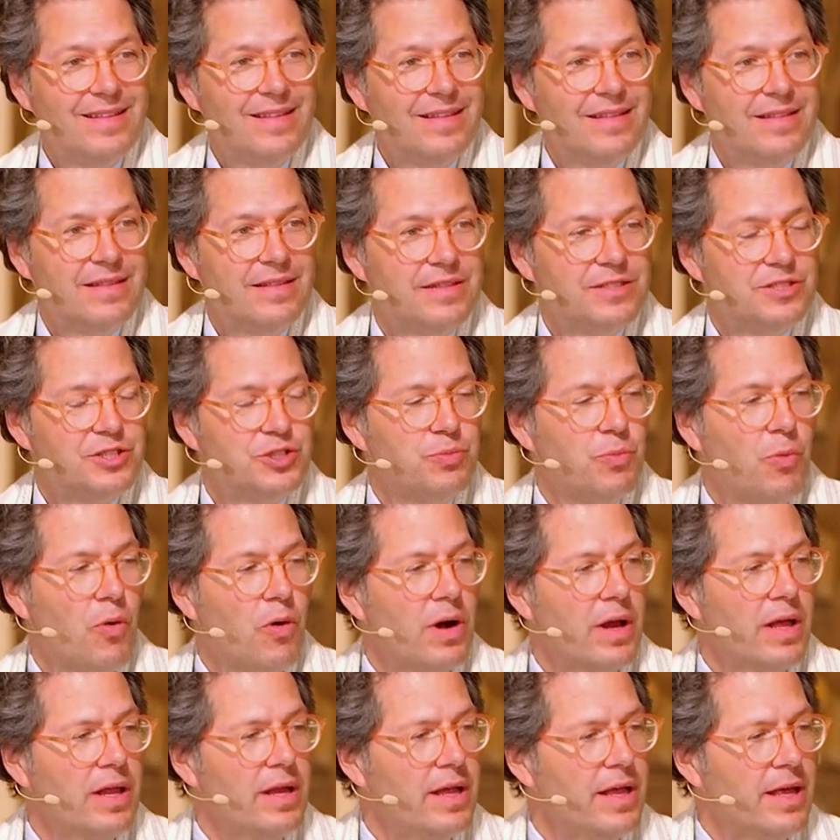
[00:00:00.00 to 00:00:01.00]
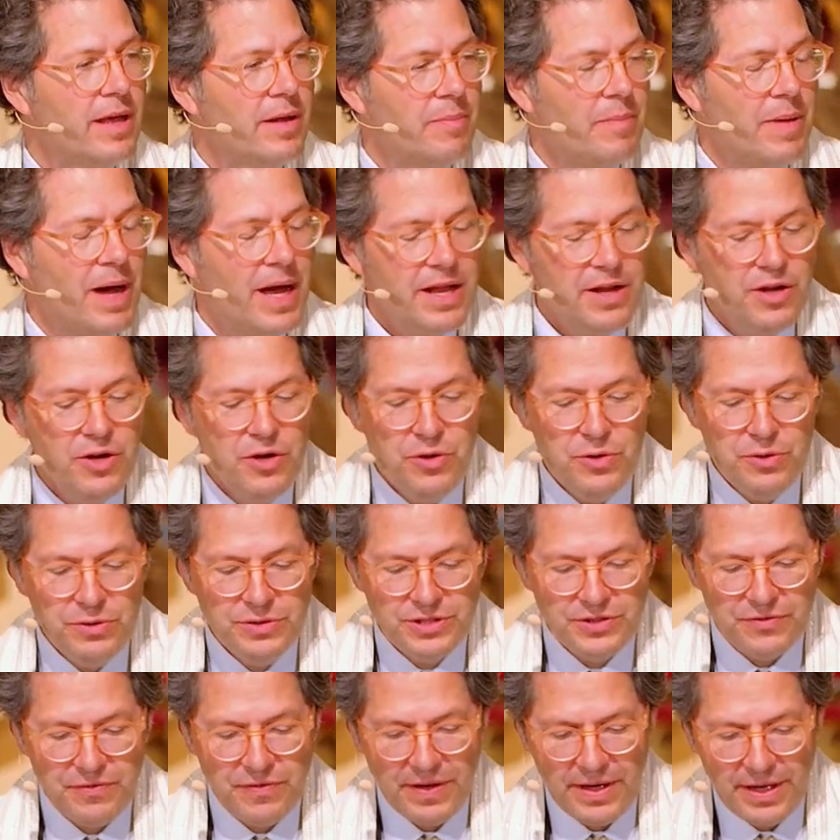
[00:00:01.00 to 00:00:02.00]
This morning in my news
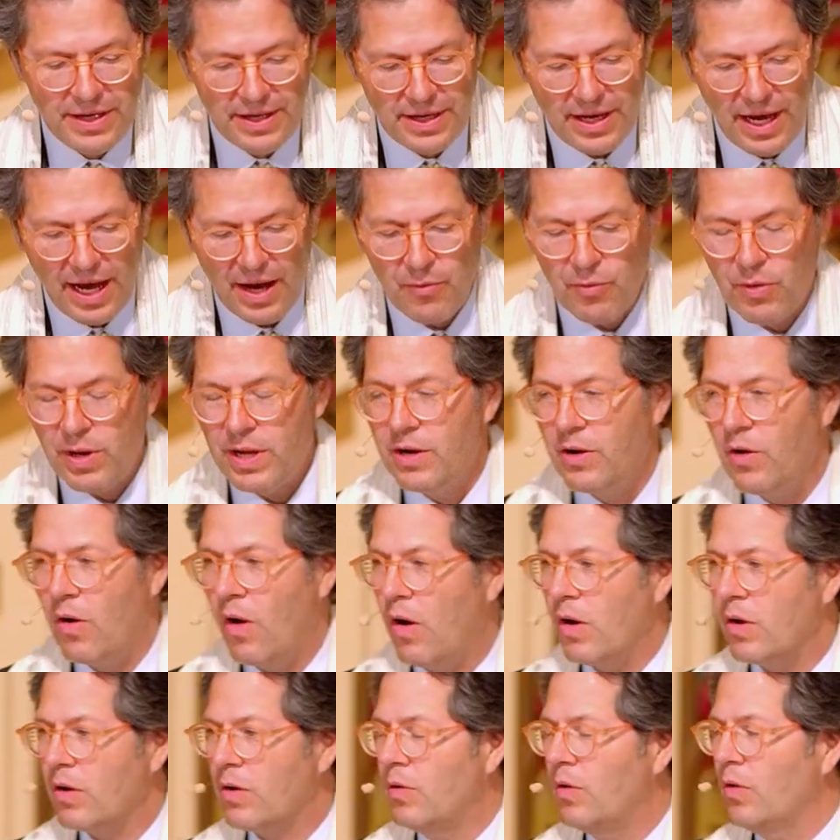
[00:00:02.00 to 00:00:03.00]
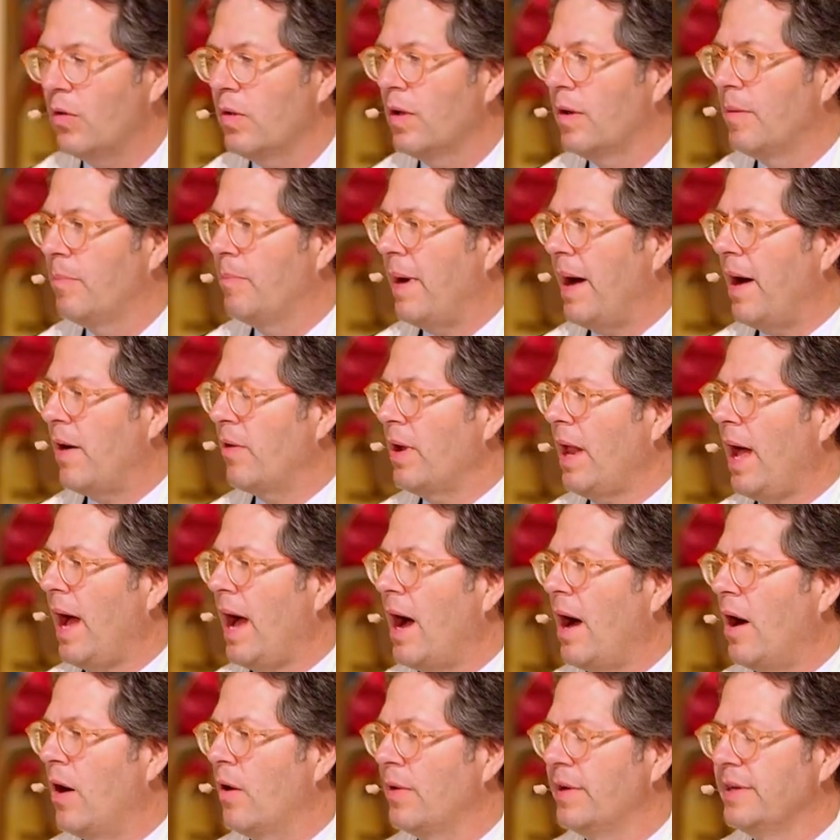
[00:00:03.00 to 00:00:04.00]
feed, I read an article about
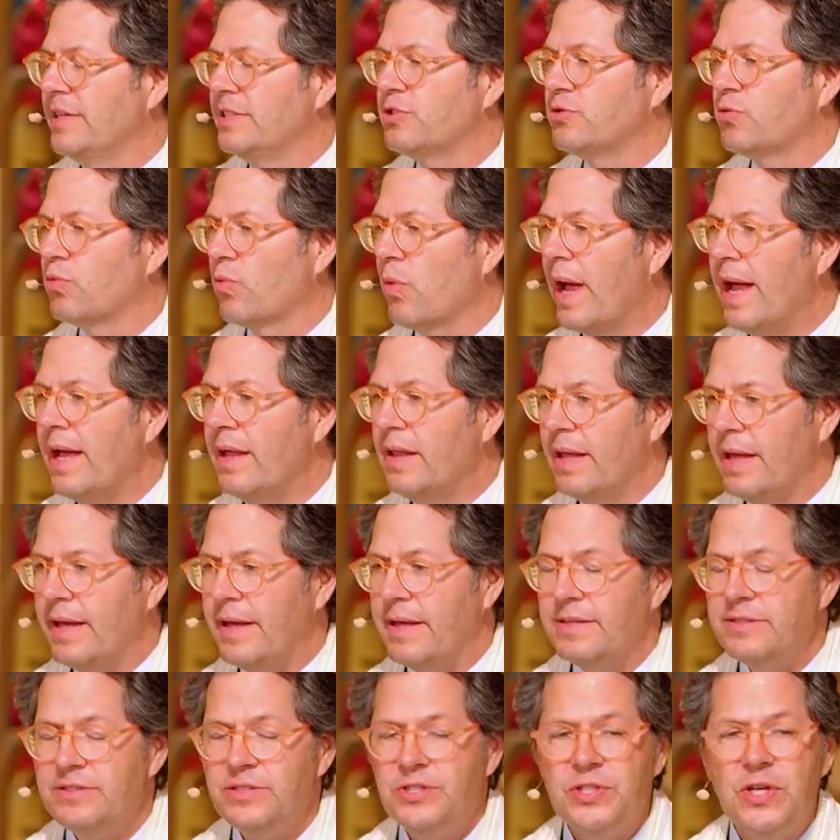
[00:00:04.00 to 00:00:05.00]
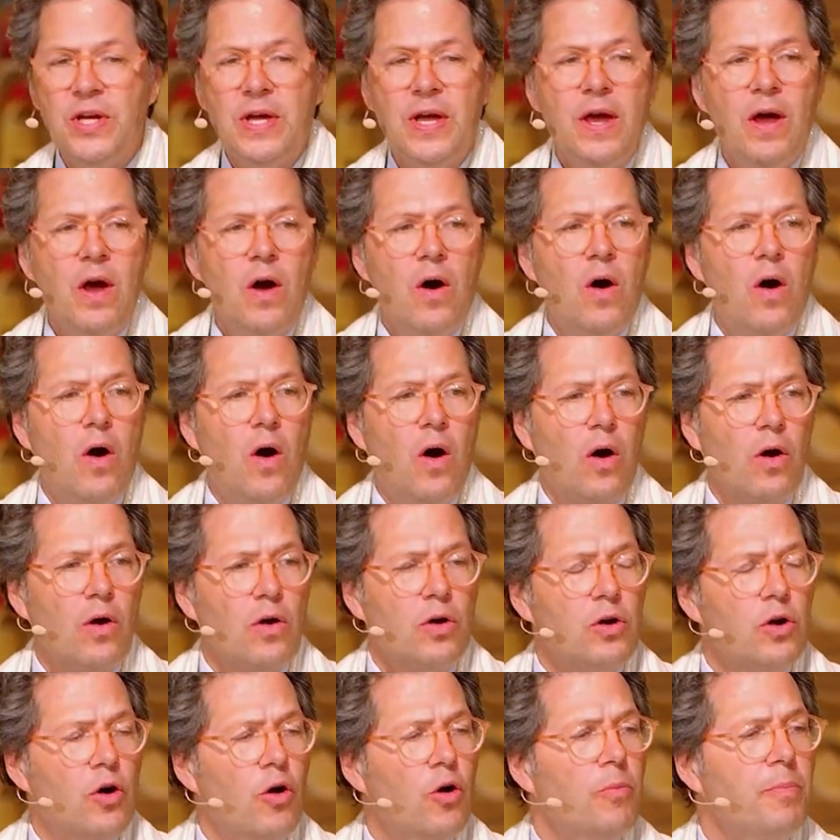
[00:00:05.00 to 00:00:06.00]
how Israelis are
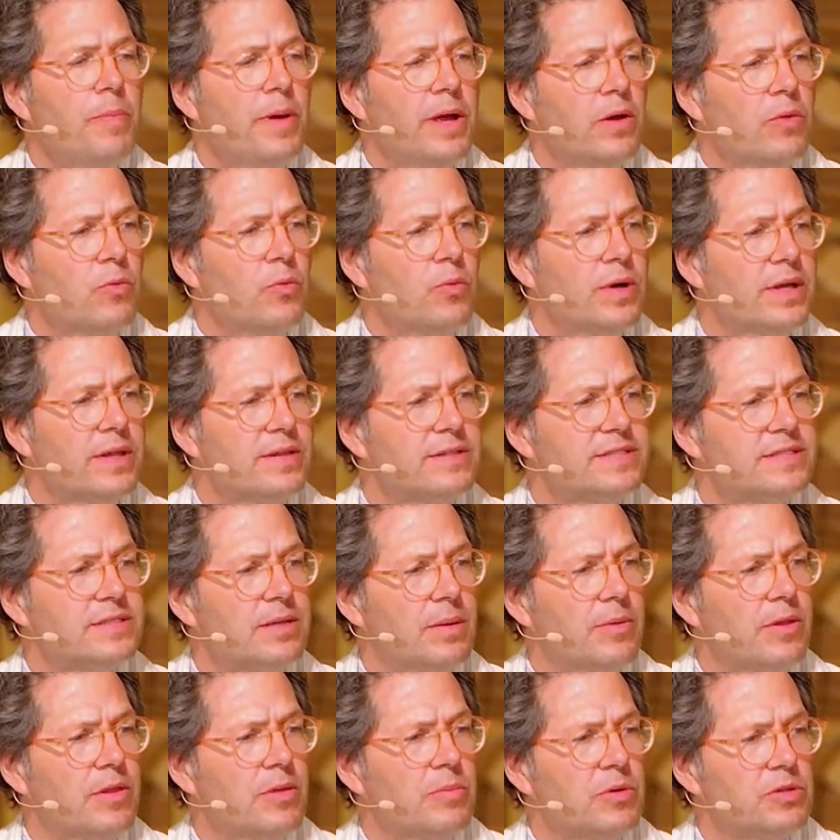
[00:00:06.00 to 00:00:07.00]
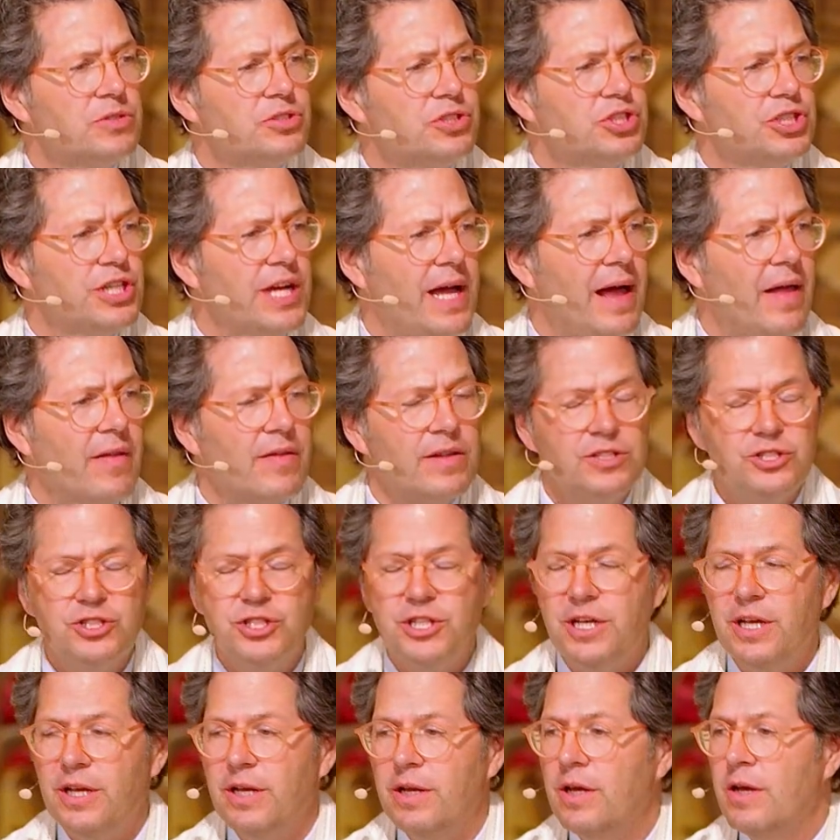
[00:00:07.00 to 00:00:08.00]
coping with some of the most
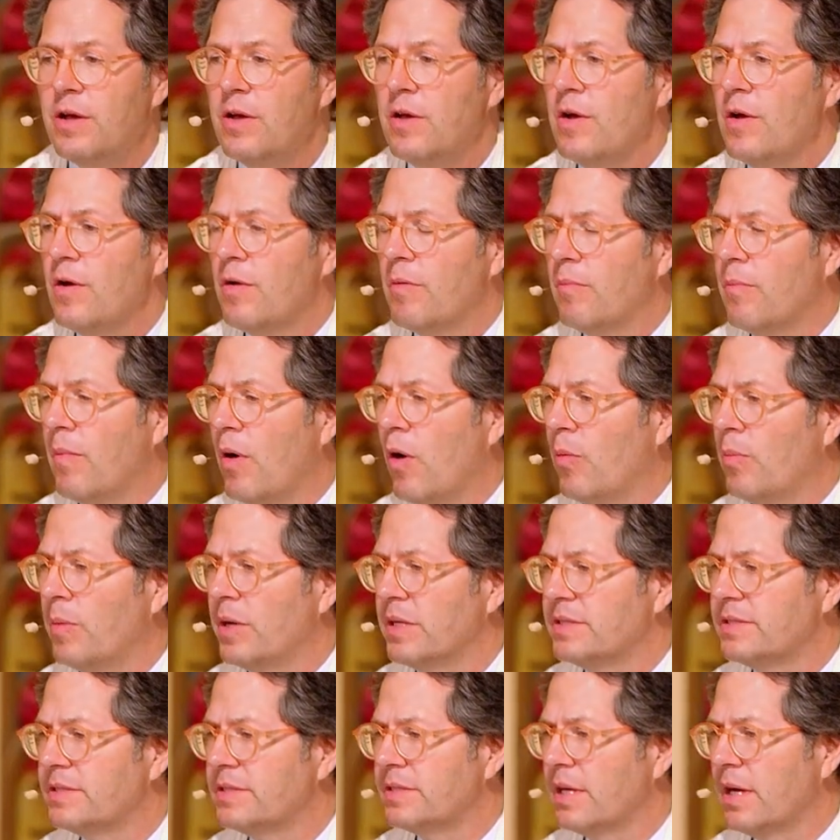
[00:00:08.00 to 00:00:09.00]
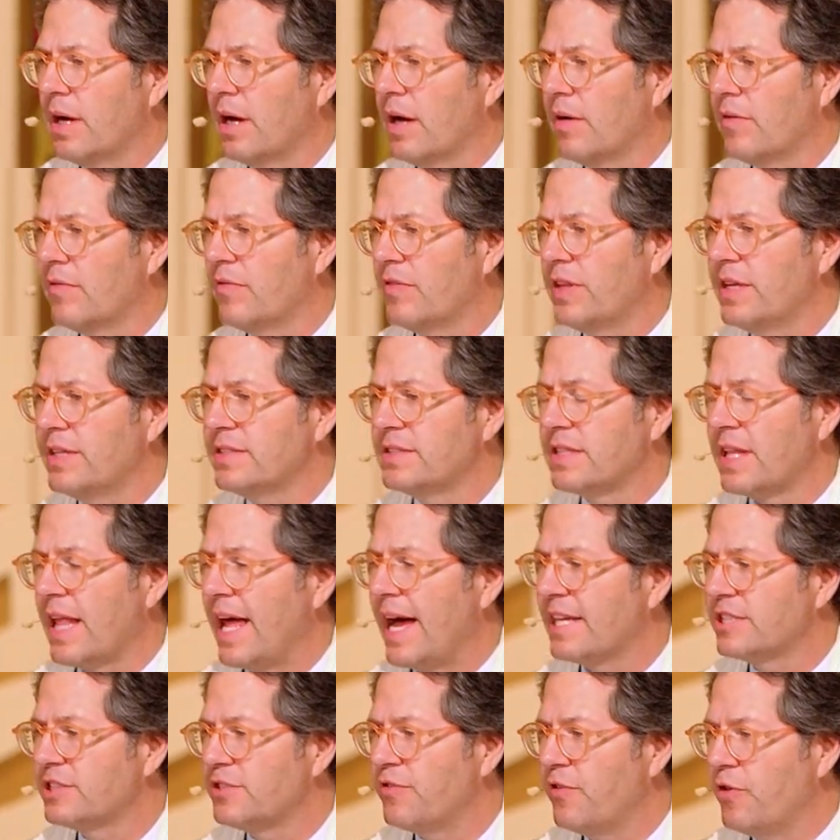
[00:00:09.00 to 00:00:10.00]
challenging moments of these
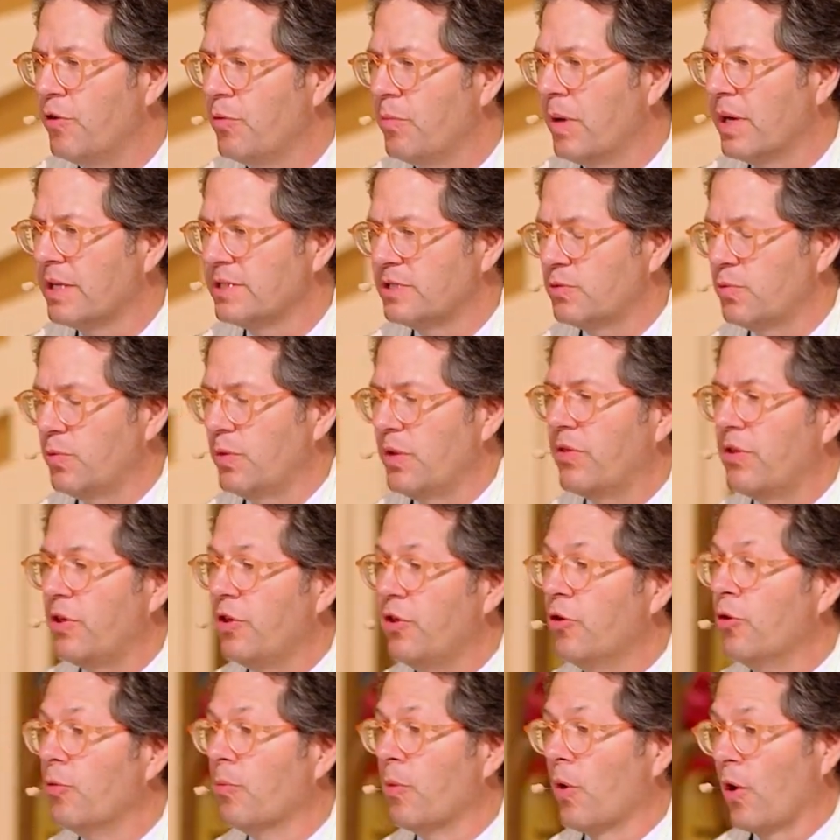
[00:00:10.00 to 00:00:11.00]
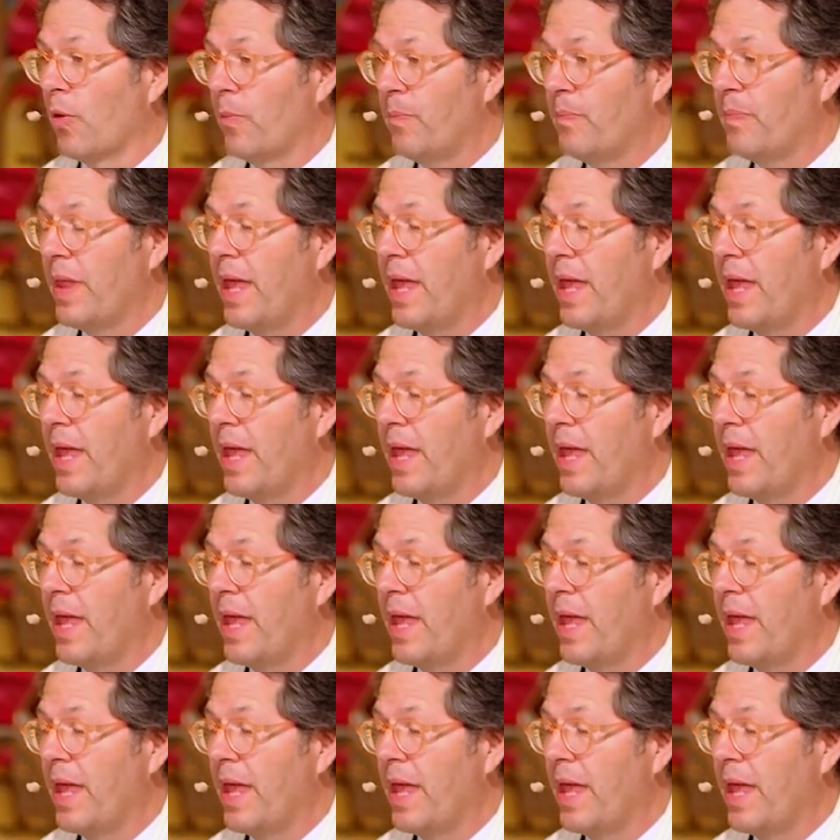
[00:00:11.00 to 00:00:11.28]
last few months with humor.